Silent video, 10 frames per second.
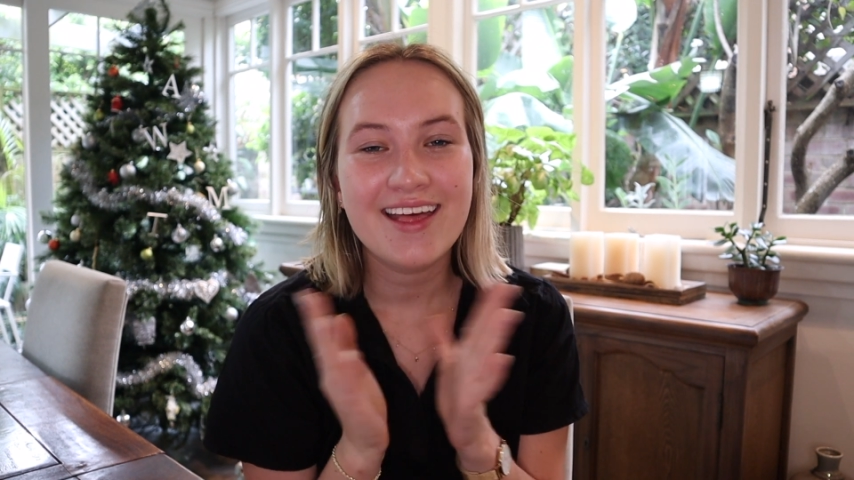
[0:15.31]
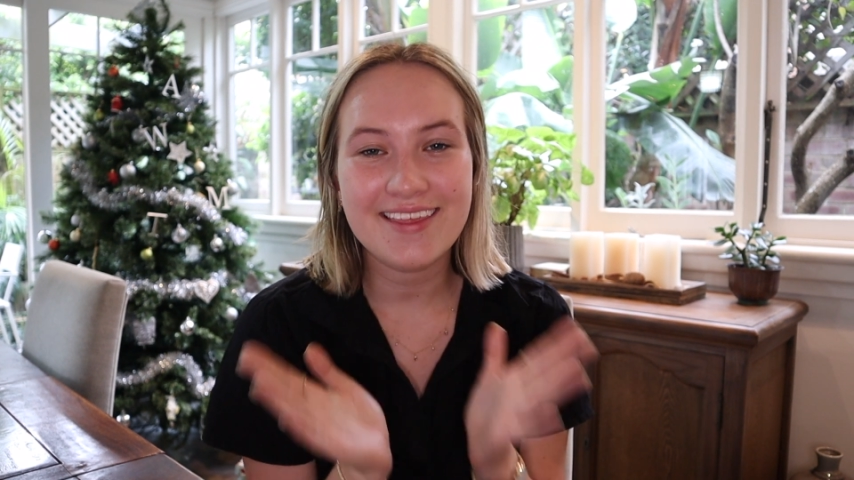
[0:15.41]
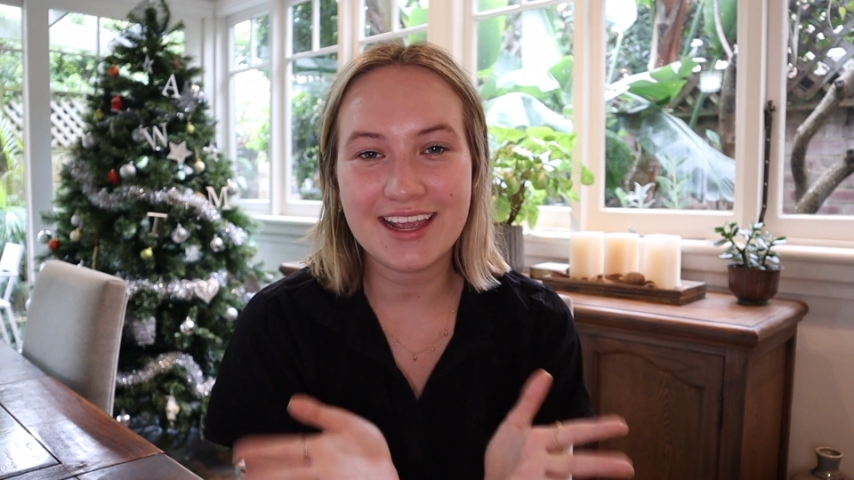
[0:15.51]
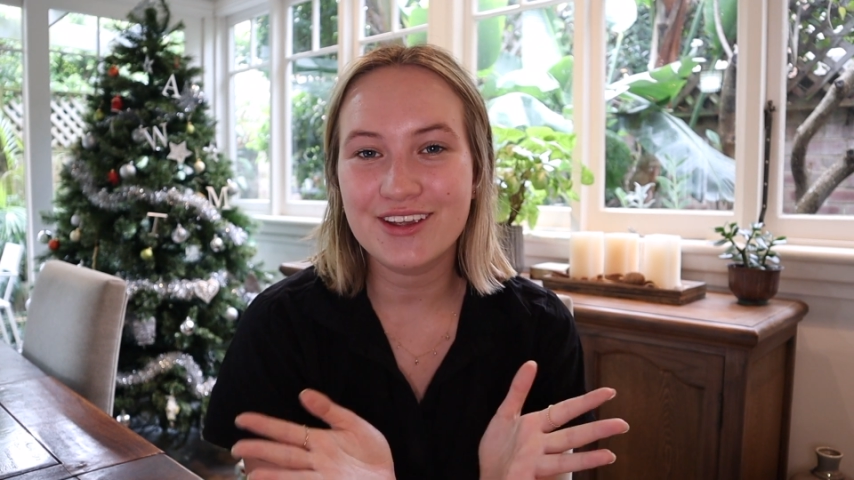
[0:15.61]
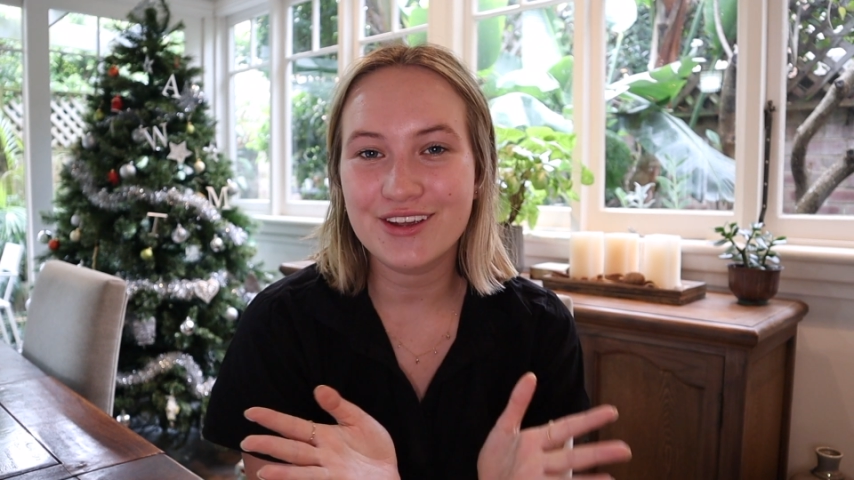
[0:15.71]

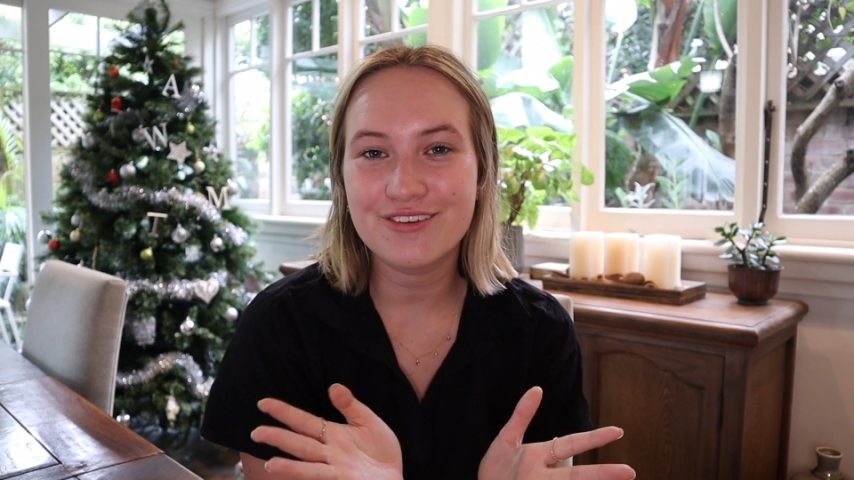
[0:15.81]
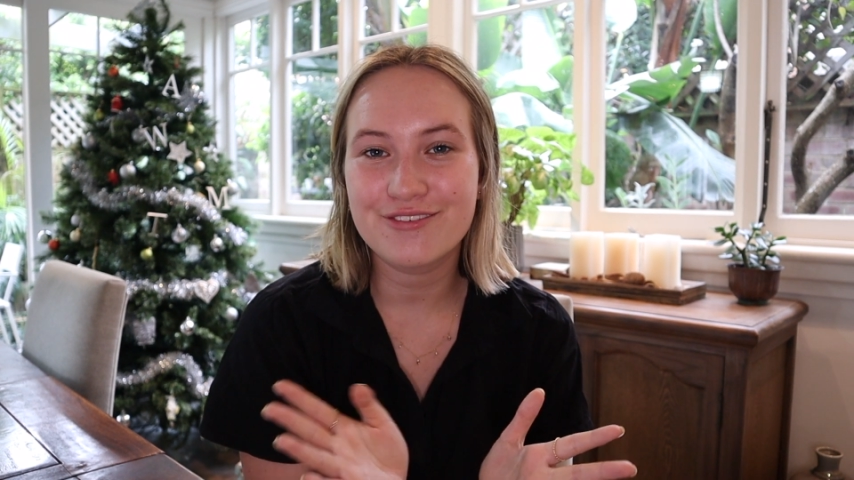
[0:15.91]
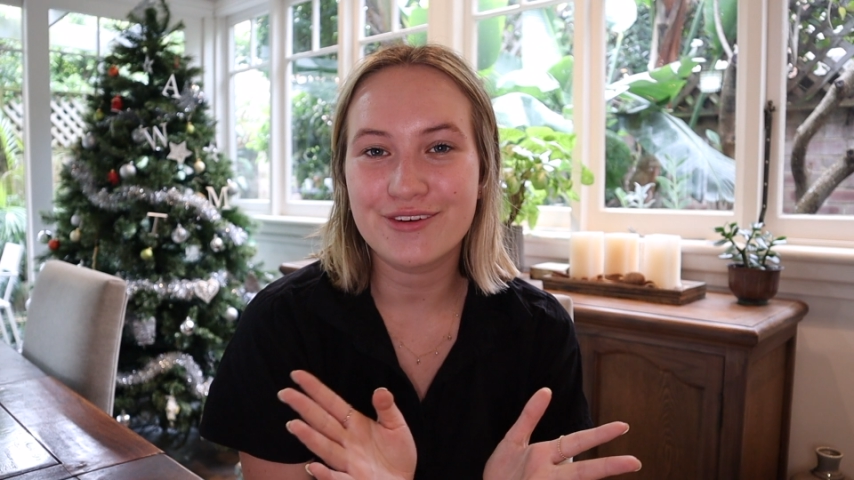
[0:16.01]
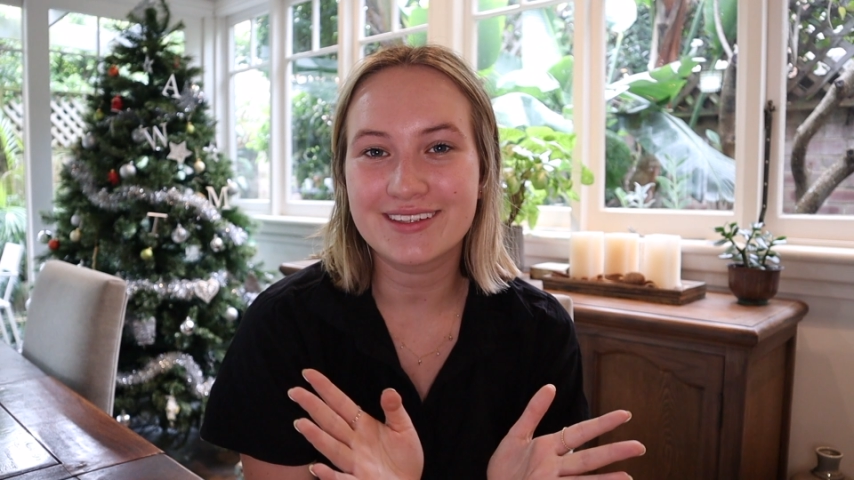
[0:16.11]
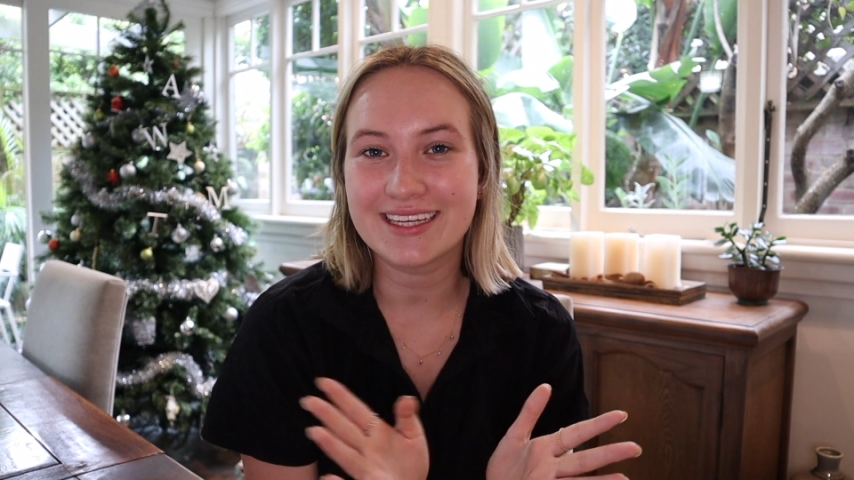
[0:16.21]
Thank you
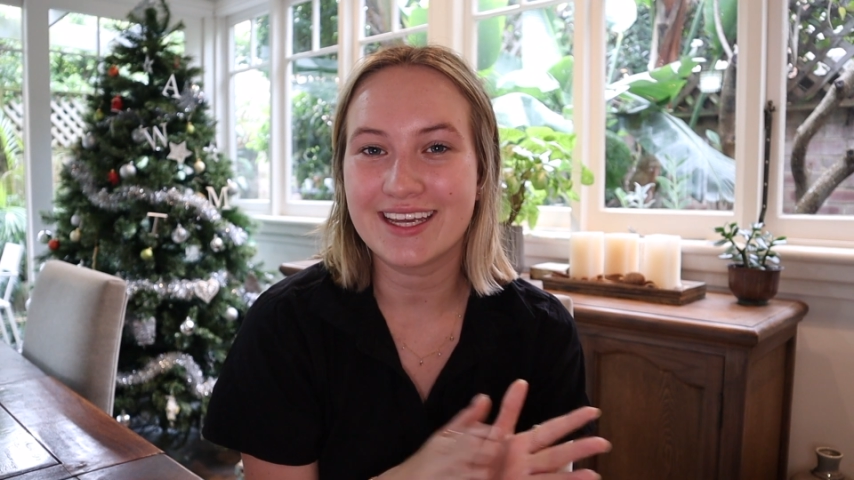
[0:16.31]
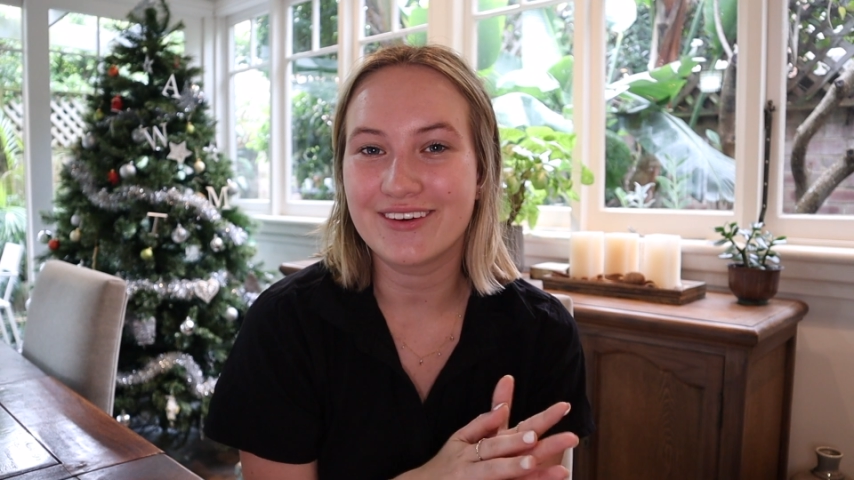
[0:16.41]
for clicking